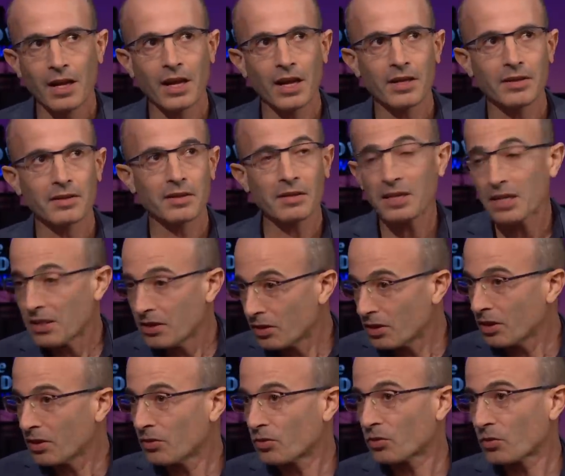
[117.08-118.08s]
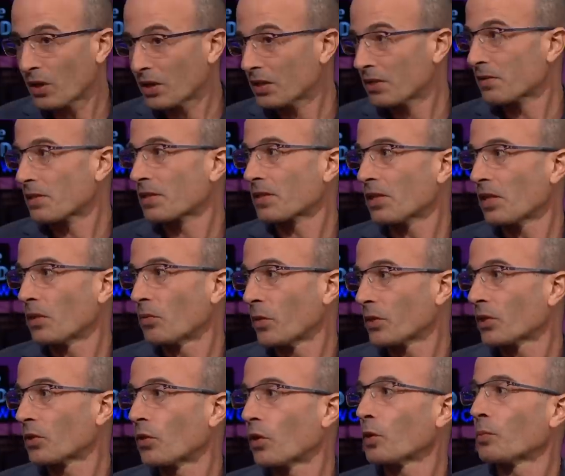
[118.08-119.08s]
and they need to understand
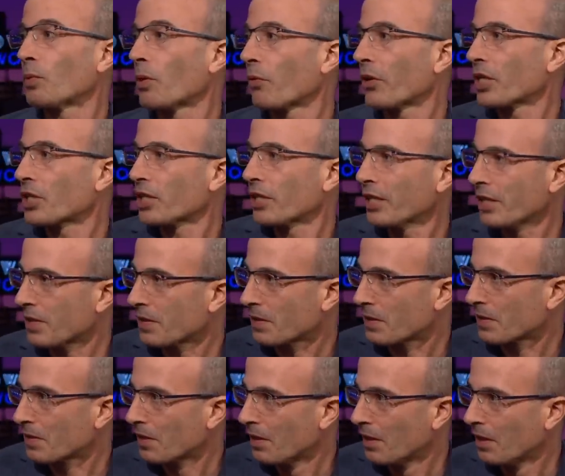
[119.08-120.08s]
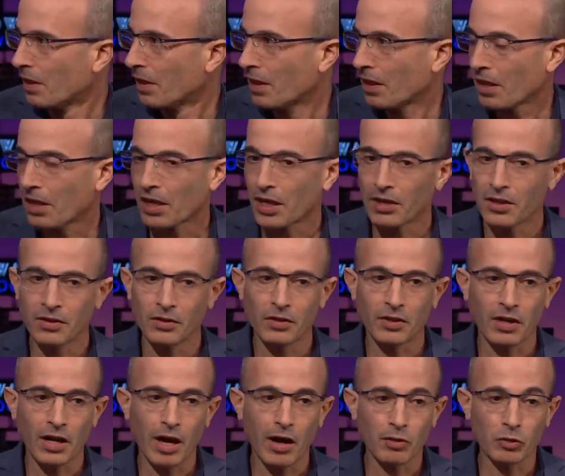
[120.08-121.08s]
what a corporation is and
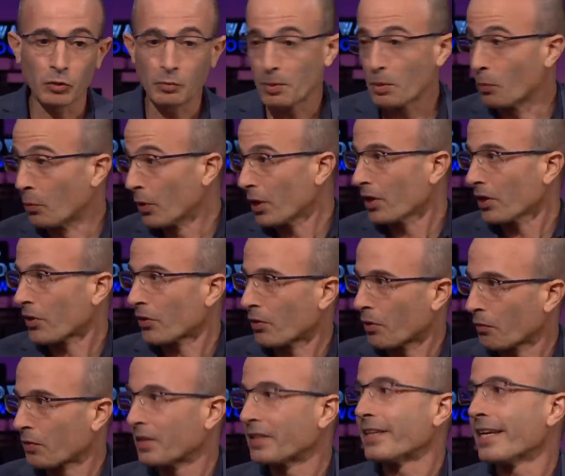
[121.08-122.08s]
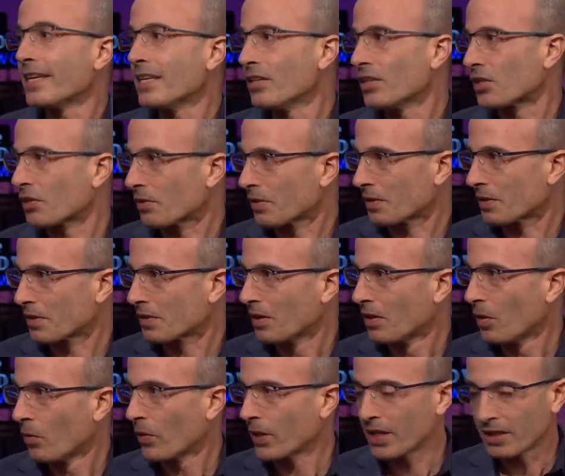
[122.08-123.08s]
how to beware of the dangers
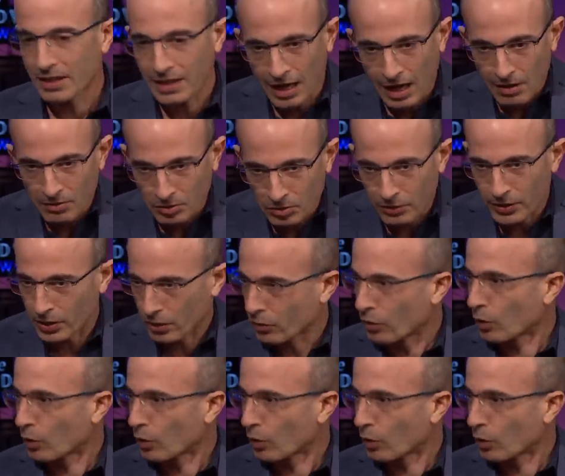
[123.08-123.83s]
when encountering a